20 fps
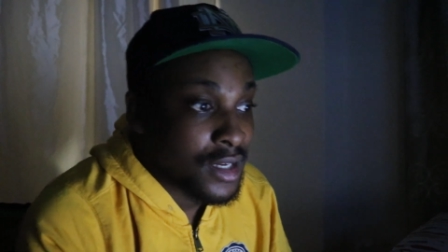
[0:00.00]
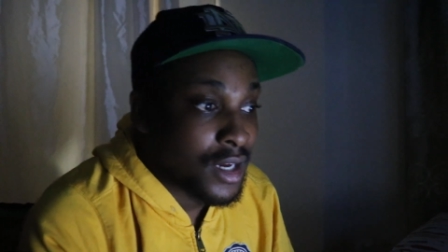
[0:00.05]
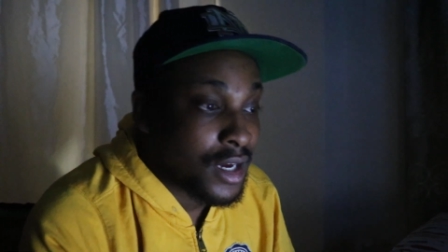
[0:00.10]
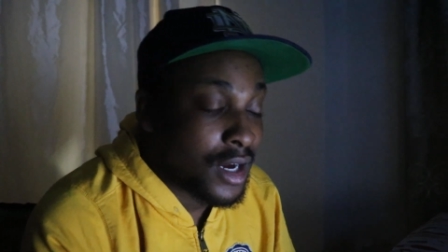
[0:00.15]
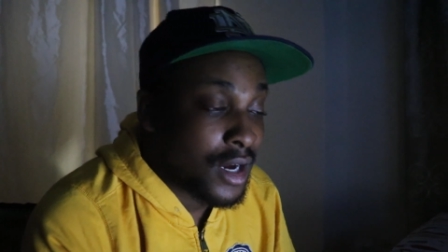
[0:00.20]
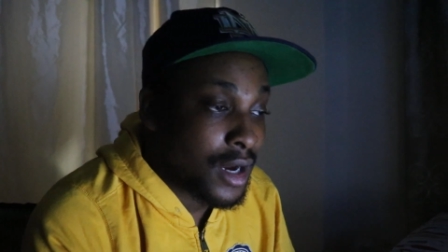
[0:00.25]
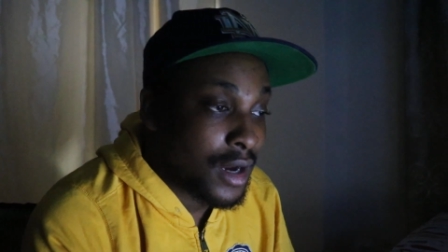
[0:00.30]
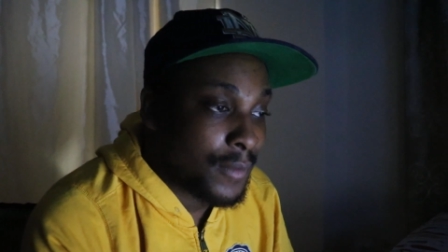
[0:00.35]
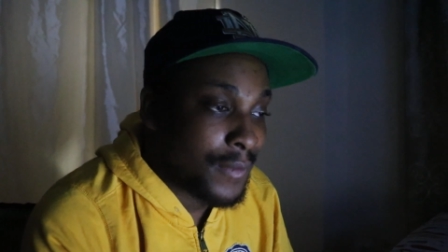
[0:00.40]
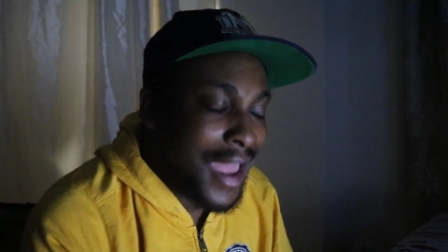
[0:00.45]

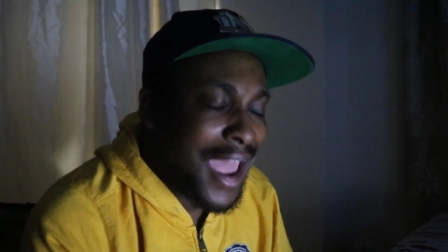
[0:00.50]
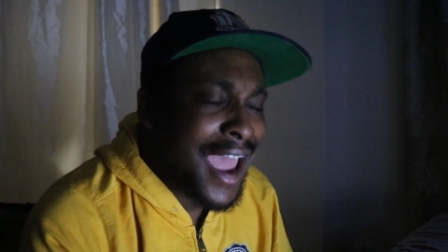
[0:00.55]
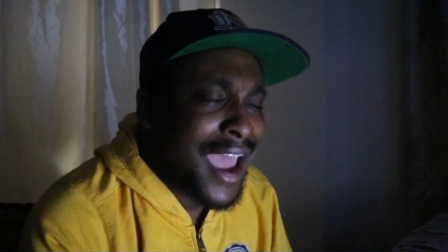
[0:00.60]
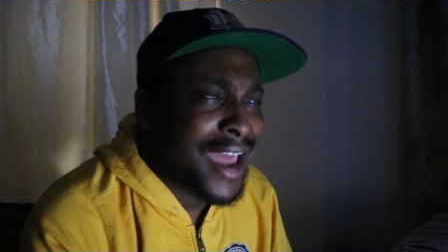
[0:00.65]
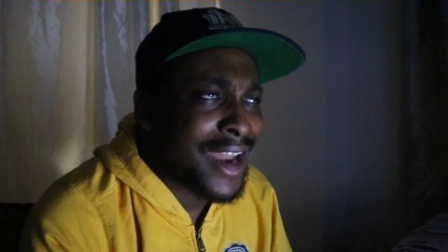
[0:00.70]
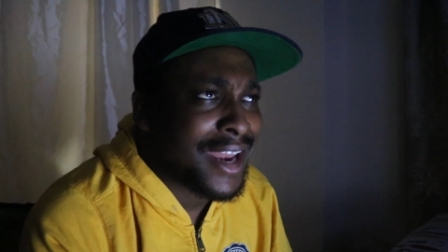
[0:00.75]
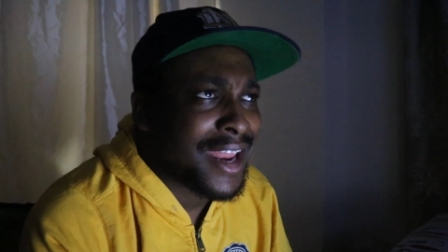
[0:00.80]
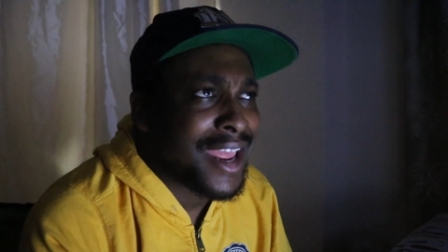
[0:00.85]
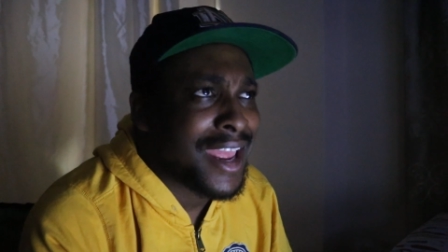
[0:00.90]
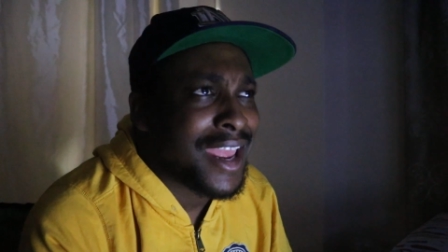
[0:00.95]

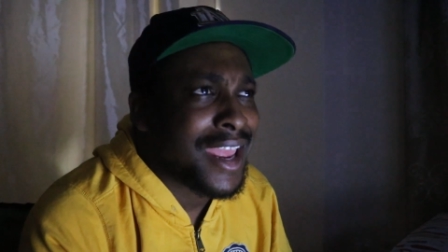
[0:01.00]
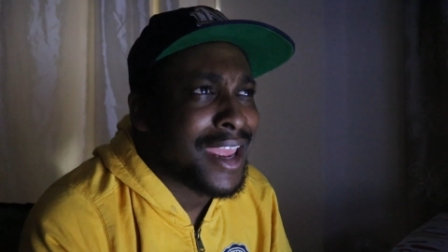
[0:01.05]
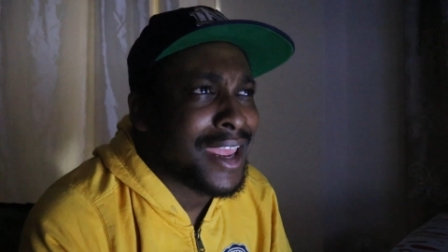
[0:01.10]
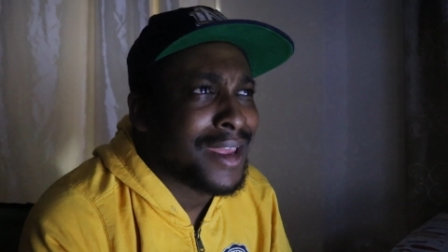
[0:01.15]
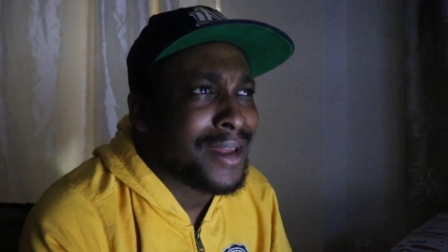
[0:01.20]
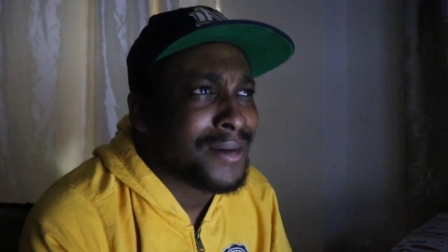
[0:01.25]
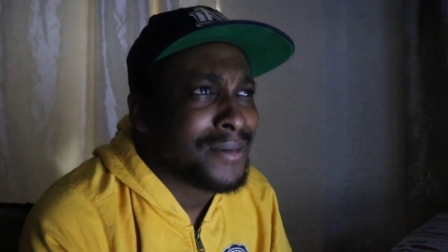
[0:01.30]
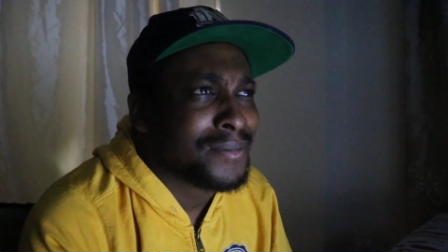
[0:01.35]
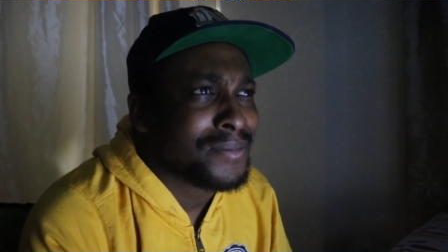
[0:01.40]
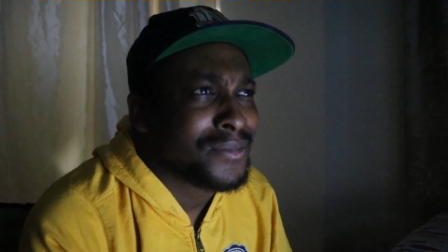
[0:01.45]
at
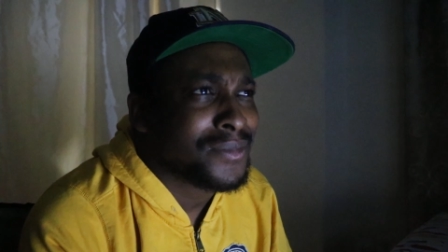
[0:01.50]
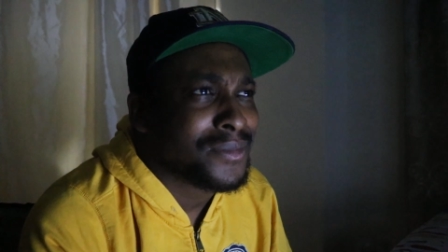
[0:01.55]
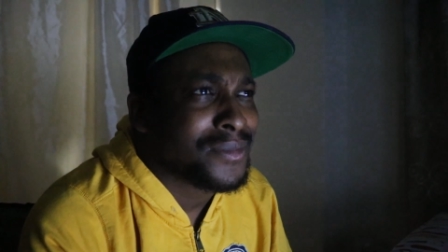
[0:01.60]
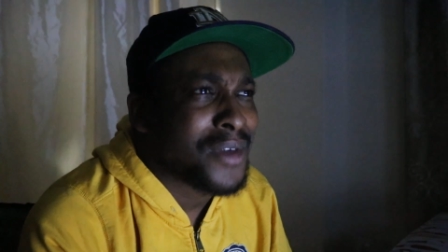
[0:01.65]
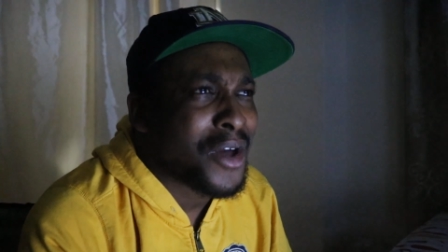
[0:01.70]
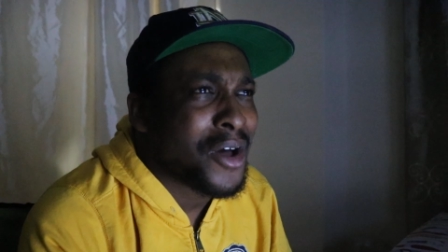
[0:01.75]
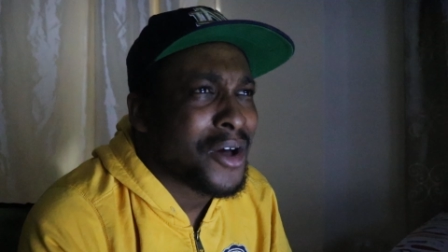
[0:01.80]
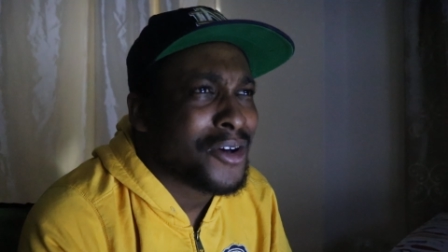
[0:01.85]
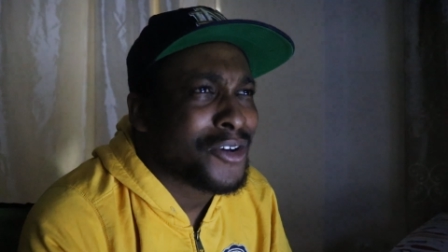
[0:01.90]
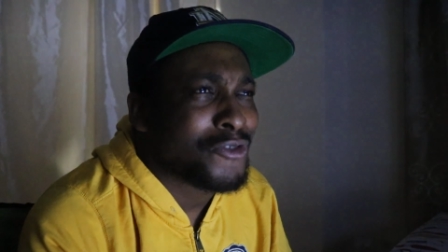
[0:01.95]
a
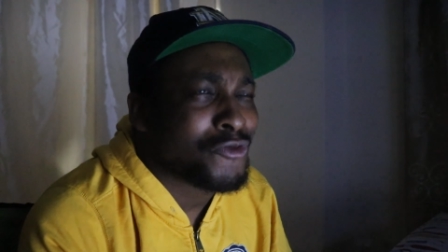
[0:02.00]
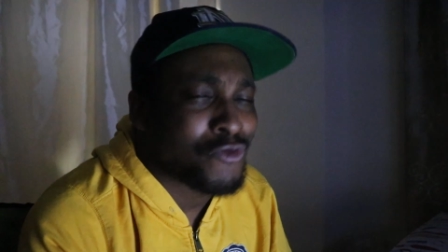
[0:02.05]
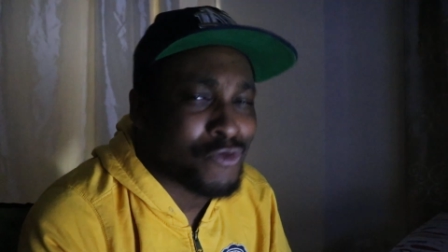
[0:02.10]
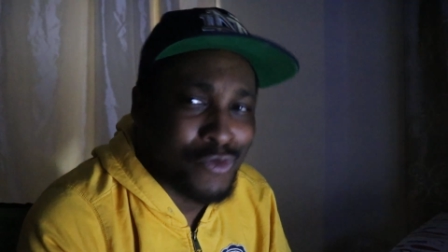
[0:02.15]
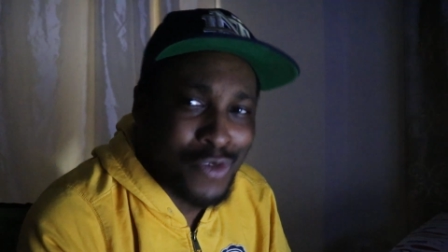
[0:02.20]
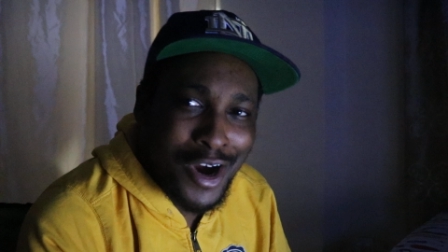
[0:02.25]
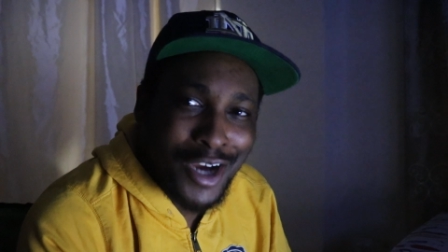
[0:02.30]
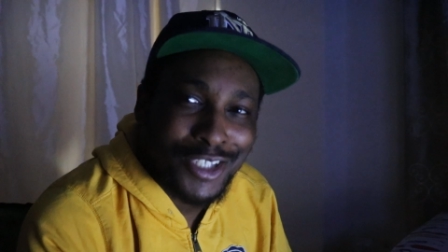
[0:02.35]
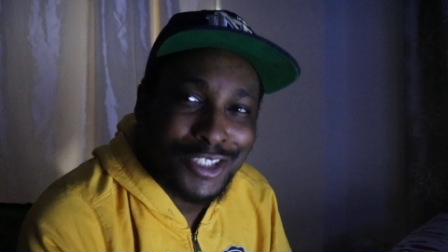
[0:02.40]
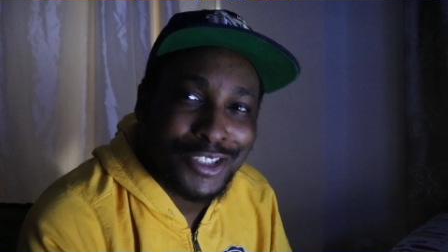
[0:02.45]

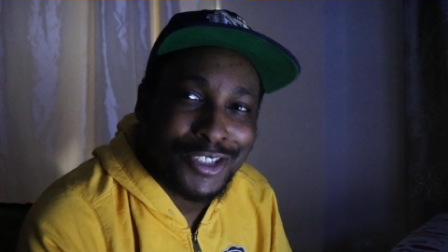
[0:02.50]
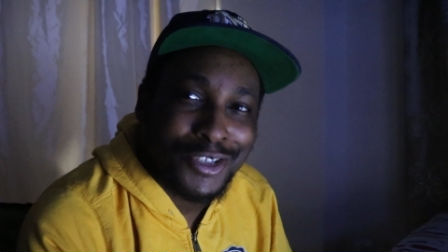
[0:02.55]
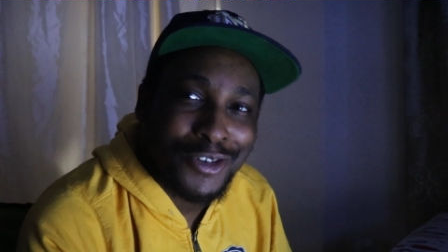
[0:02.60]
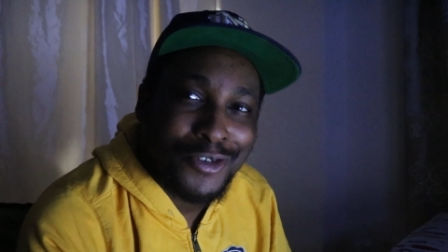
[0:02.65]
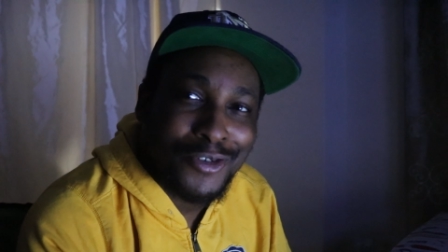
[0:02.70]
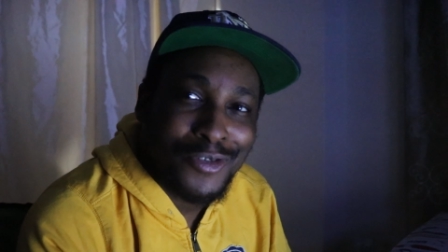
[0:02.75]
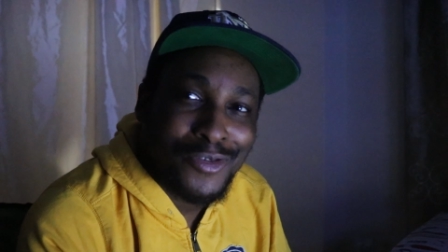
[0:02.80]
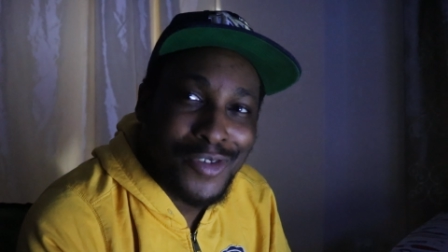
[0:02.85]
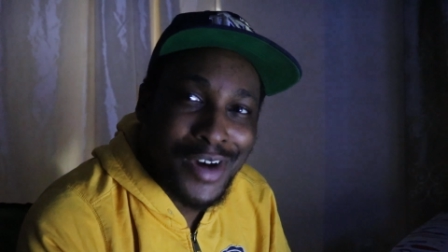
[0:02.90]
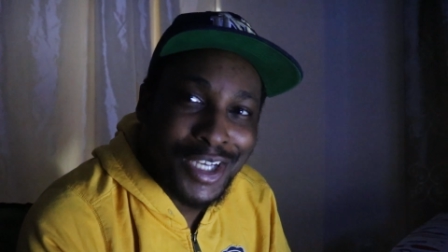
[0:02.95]

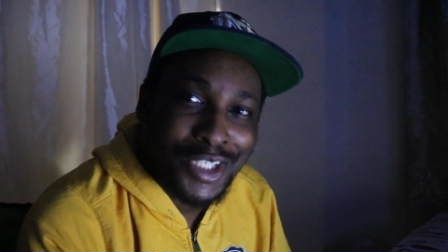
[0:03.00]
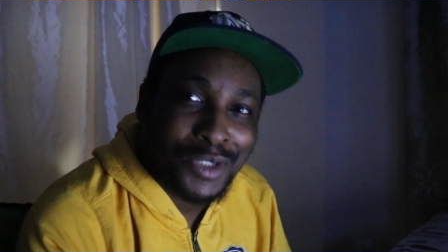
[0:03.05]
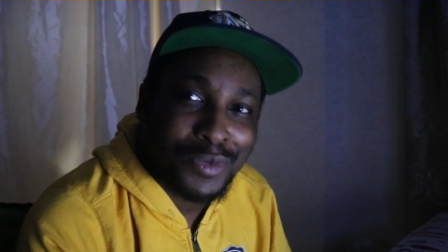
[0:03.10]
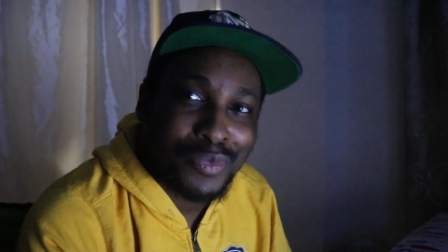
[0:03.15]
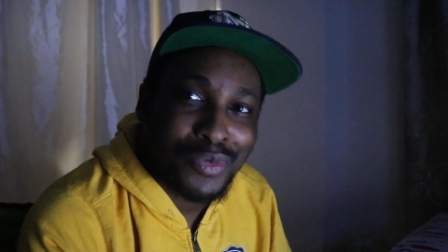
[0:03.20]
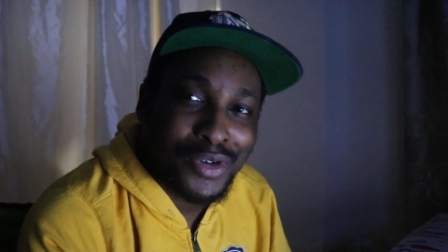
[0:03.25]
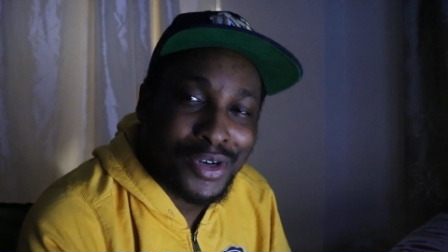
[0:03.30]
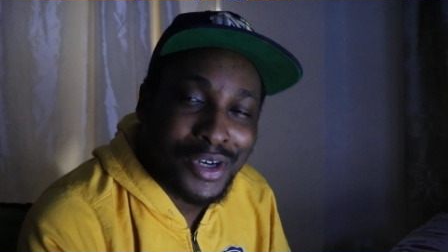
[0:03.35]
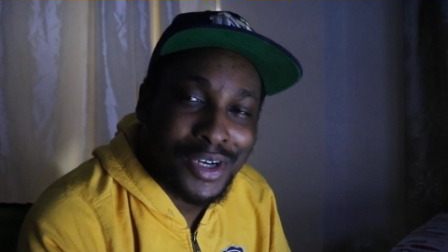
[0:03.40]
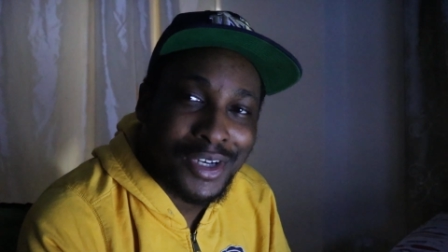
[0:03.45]
Russell
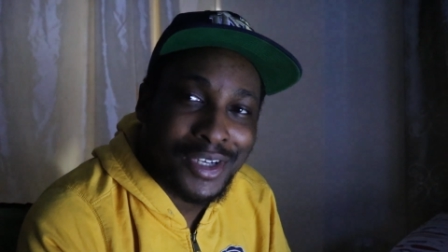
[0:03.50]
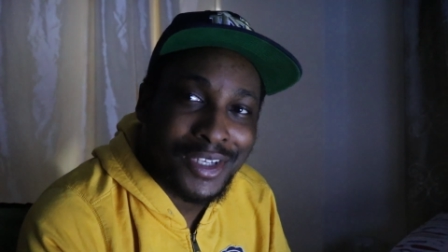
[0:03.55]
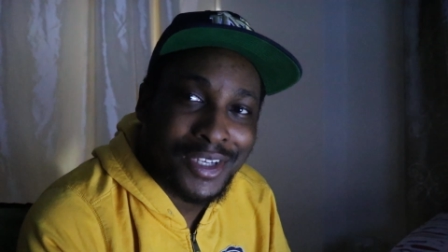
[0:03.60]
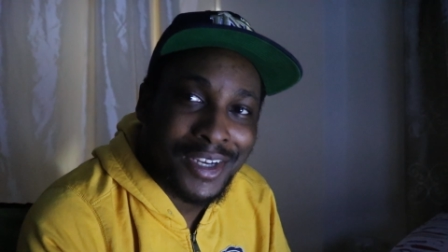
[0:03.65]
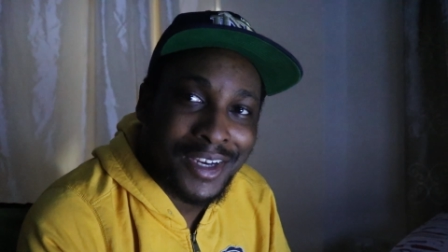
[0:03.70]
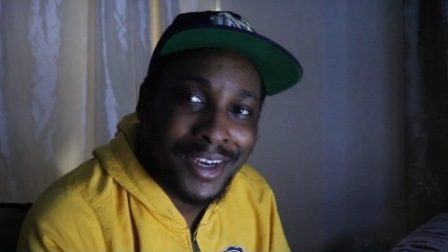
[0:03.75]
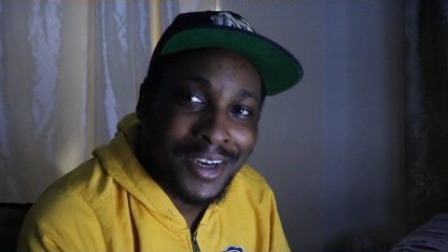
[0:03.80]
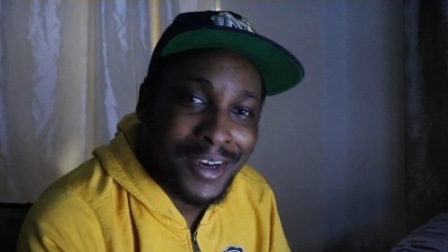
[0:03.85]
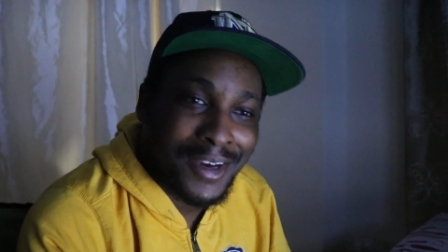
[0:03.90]
Westbrook